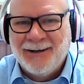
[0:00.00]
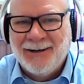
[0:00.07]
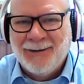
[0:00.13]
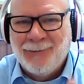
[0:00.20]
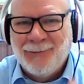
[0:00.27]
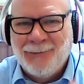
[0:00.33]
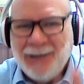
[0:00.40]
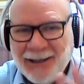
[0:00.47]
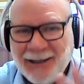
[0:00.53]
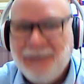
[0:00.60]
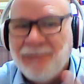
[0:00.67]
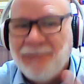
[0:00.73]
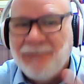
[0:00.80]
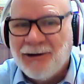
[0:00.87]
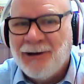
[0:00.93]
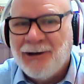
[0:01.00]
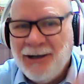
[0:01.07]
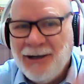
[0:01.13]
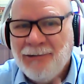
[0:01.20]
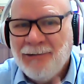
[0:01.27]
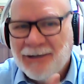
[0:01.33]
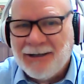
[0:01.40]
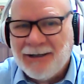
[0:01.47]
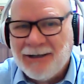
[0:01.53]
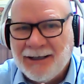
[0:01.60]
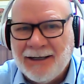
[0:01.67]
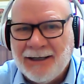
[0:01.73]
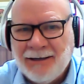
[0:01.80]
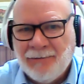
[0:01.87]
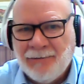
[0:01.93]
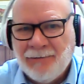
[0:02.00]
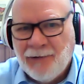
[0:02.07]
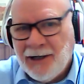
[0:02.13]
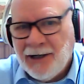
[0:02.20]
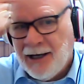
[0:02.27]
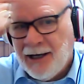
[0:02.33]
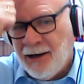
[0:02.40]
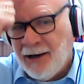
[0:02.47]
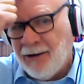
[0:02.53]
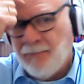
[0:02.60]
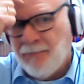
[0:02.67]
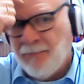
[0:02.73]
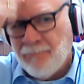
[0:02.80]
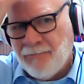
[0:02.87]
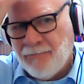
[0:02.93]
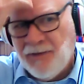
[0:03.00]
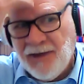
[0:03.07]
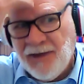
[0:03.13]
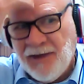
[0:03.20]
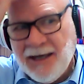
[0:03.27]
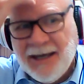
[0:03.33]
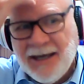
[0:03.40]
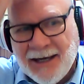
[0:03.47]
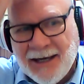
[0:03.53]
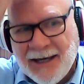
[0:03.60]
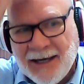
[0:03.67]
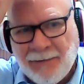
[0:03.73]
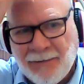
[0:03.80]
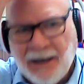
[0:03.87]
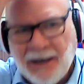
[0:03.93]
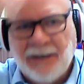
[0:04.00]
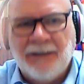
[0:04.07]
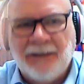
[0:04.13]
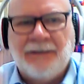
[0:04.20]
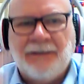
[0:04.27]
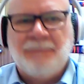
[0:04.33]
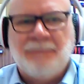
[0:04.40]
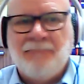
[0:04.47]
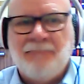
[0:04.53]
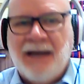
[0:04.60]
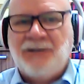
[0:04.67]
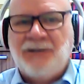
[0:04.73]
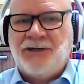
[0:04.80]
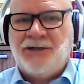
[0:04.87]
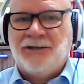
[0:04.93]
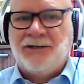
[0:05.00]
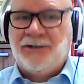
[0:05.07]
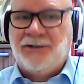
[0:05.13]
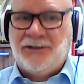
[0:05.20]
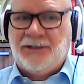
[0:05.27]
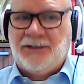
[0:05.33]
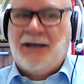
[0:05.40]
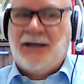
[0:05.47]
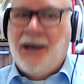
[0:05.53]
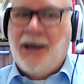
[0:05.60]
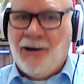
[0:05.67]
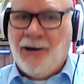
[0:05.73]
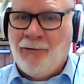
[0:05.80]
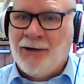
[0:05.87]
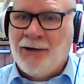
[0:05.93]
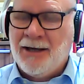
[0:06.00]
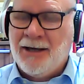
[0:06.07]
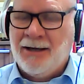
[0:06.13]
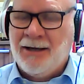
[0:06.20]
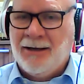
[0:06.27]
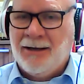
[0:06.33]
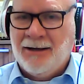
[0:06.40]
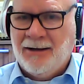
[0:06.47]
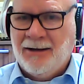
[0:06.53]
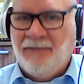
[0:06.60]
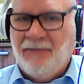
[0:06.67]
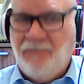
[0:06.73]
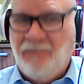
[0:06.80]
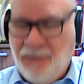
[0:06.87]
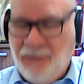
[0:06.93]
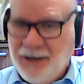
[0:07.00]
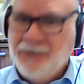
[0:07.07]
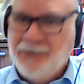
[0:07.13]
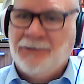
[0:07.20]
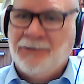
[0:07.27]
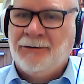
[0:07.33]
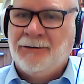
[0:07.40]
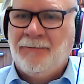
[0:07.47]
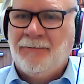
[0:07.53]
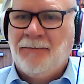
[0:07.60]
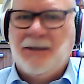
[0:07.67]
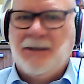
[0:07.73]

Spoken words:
we live coherently. When our thinking about it matches how we feel,